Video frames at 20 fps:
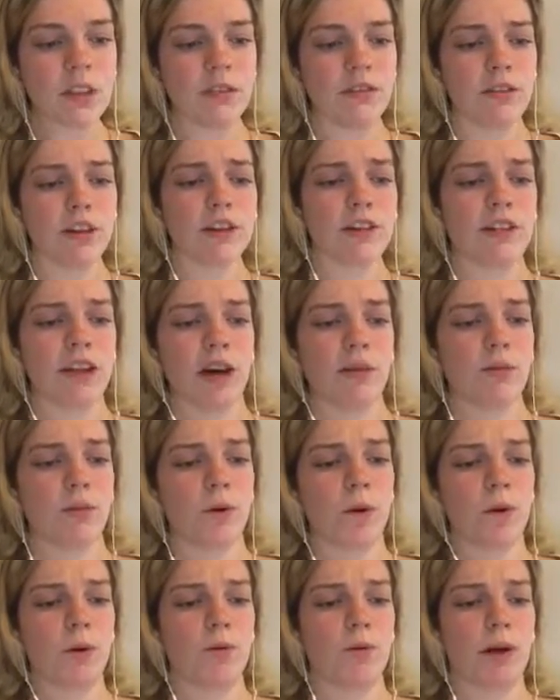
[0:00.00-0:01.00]
for
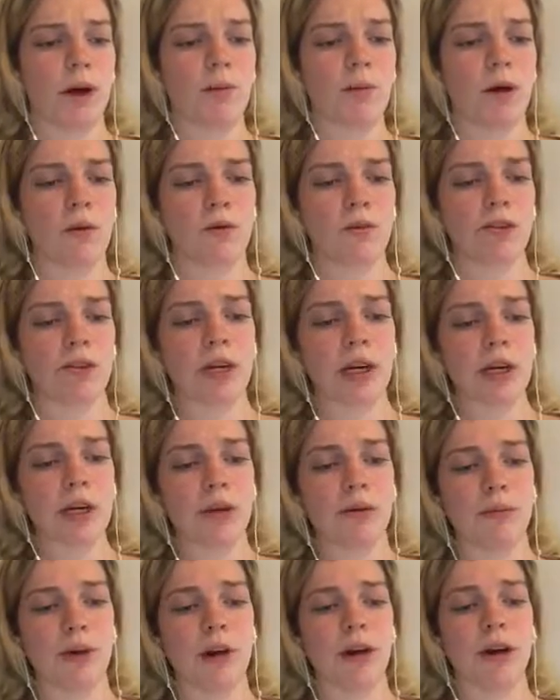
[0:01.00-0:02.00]
example, my mom was
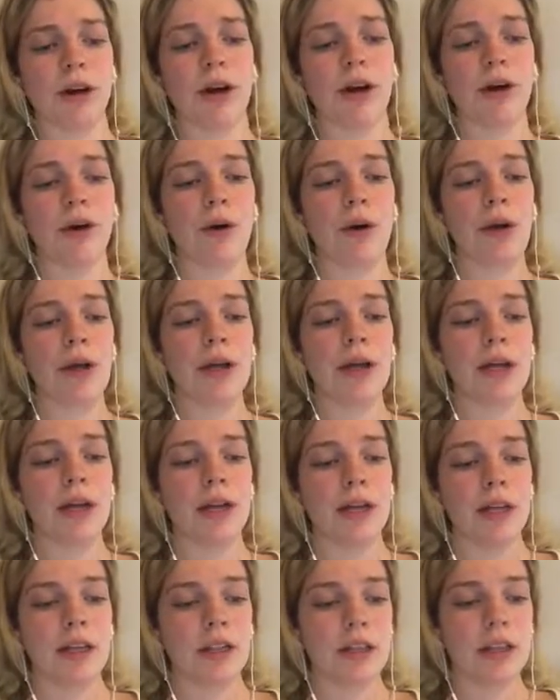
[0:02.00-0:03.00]
talking about
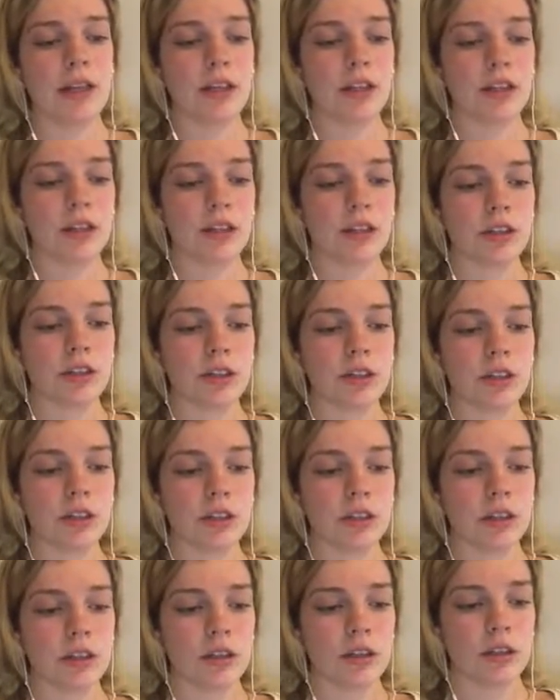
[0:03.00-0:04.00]

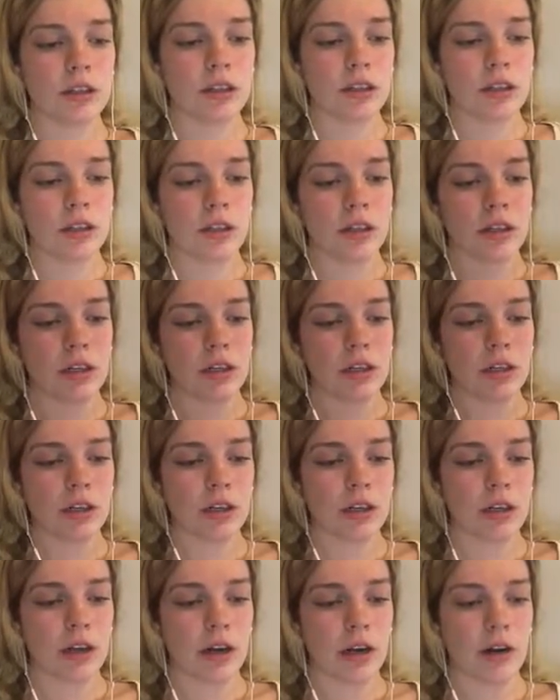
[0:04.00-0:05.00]
leisure
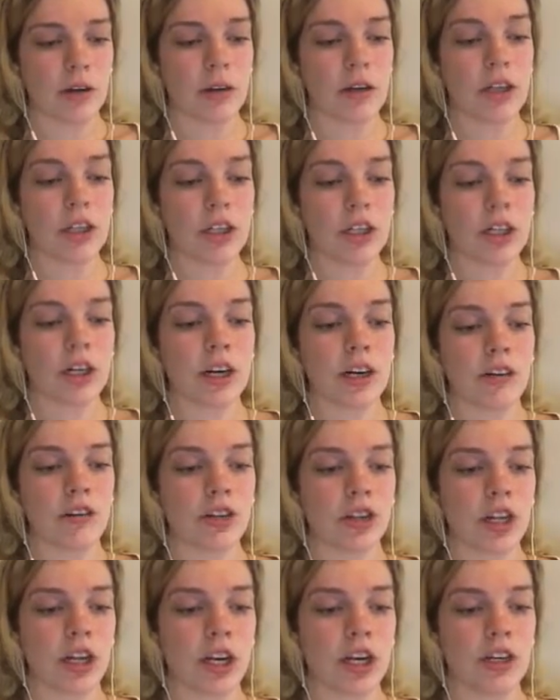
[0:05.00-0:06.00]
how leisure has
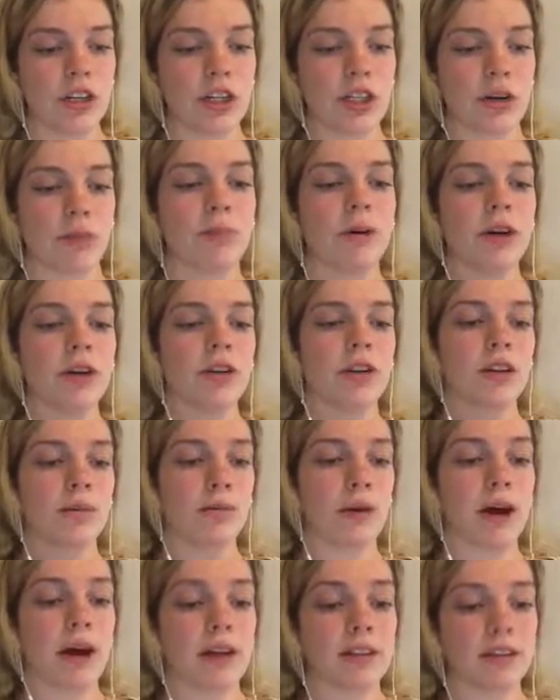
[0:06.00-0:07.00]
changed compared to the
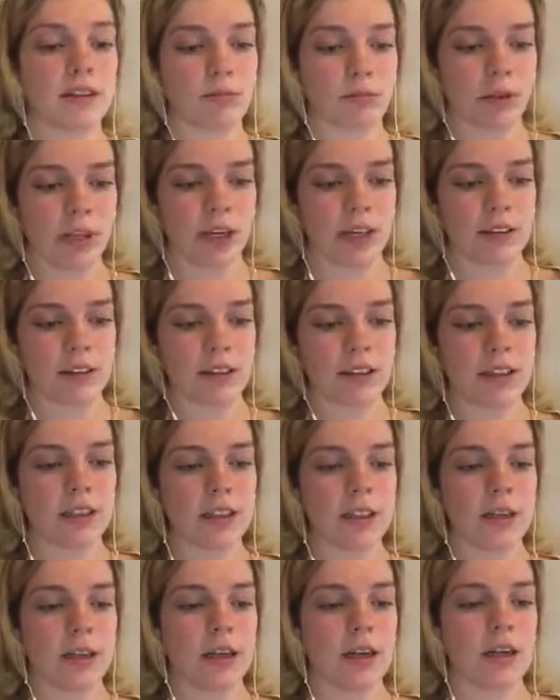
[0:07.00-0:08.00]
past and present.
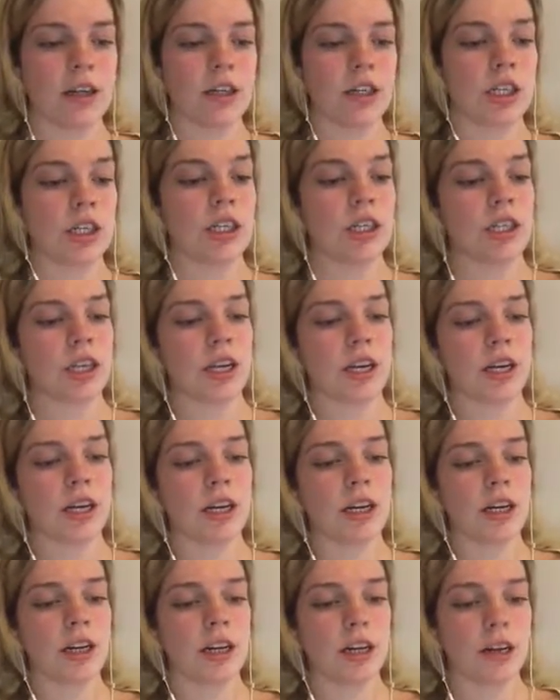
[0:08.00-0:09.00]
She
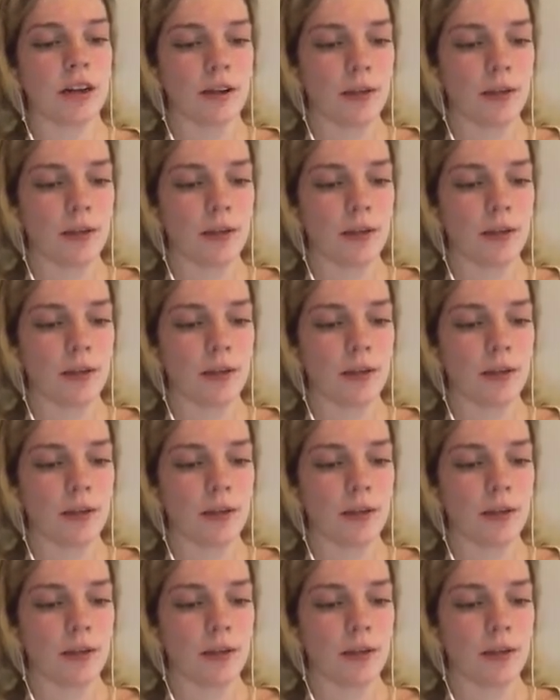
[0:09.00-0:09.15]
stated,